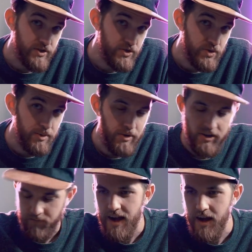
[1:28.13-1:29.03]

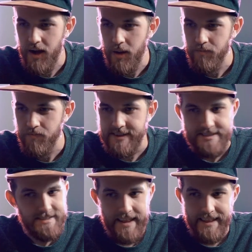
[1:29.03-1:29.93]
streaming.
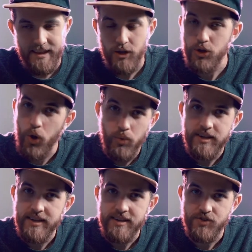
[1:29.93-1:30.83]
The
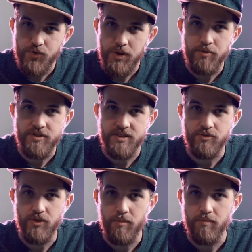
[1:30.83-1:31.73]
lonely streamer
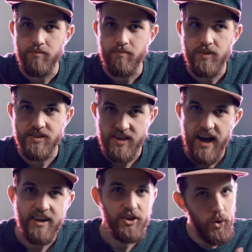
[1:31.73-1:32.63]
syndrome is
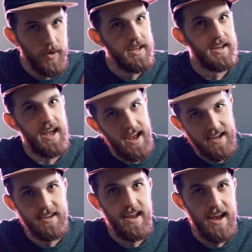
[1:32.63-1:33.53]
kind of going in
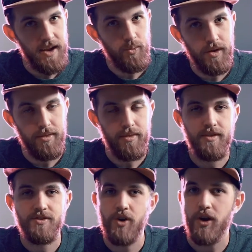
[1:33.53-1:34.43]
hand
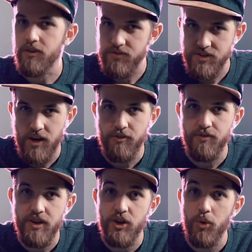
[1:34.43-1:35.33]
with starting
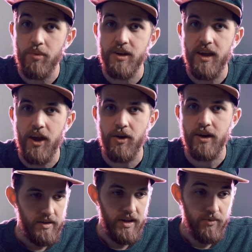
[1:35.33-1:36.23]
photography and nobody
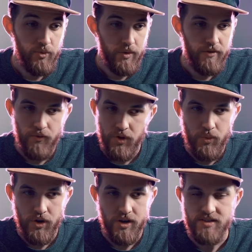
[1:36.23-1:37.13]
caring. Even with free
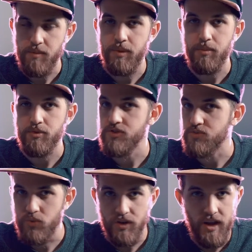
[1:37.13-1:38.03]
work, some people
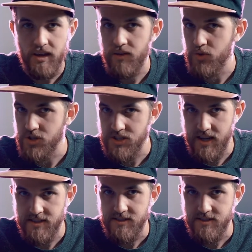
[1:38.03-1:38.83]
just will not give you a chance.